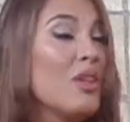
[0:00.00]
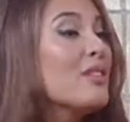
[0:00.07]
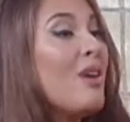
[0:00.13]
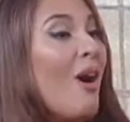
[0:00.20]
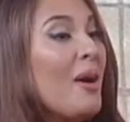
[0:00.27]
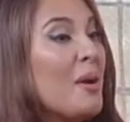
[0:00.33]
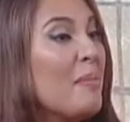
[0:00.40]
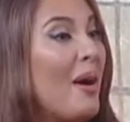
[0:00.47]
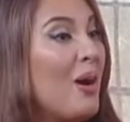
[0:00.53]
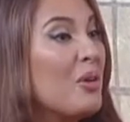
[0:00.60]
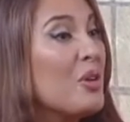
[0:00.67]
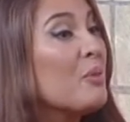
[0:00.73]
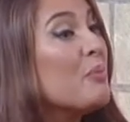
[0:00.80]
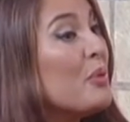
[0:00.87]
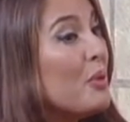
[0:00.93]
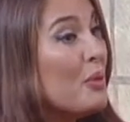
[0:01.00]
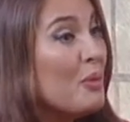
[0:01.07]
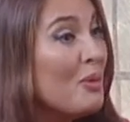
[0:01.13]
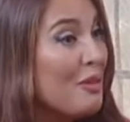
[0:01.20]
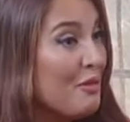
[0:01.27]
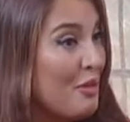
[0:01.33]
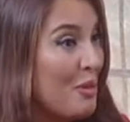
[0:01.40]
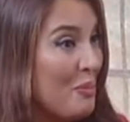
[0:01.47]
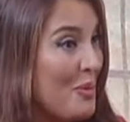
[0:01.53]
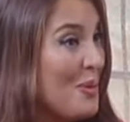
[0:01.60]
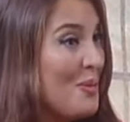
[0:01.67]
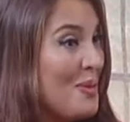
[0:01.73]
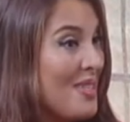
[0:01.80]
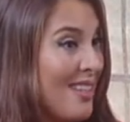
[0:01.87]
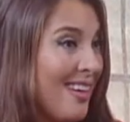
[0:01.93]
talk about your beautiful
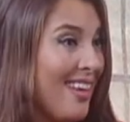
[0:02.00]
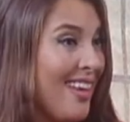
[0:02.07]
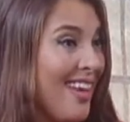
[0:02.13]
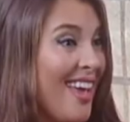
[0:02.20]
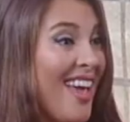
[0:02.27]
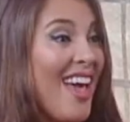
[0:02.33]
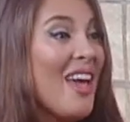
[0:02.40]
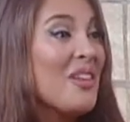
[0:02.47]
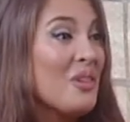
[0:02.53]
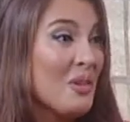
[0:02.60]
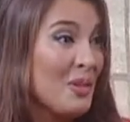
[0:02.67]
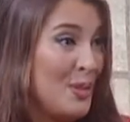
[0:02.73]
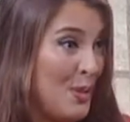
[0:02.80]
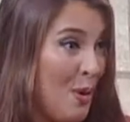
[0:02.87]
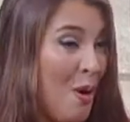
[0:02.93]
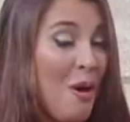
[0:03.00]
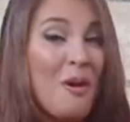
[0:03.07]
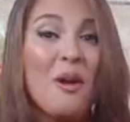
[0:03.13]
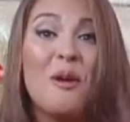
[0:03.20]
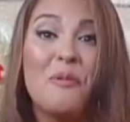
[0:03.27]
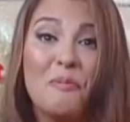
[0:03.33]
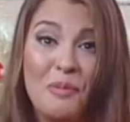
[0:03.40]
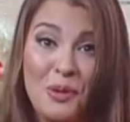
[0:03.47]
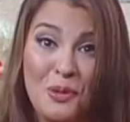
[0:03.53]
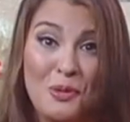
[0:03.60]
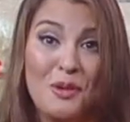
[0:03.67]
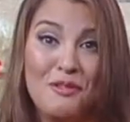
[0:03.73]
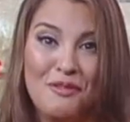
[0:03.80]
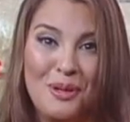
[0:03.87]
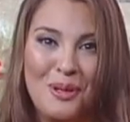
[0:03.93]
music and your song,
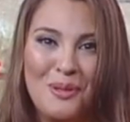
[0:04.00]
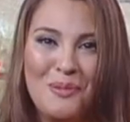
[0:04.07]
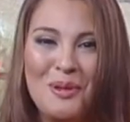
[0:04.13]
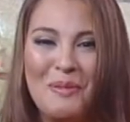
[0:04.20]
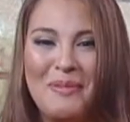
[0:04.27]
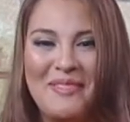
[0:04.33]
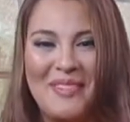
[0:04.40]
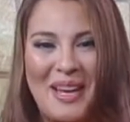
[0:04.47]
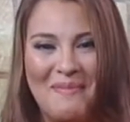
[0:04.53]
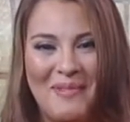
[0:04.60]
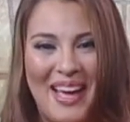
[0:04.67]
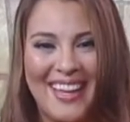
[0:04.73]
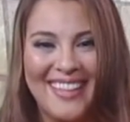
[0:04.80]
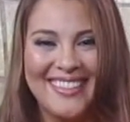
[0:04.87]
Beautiful. We'll be right back.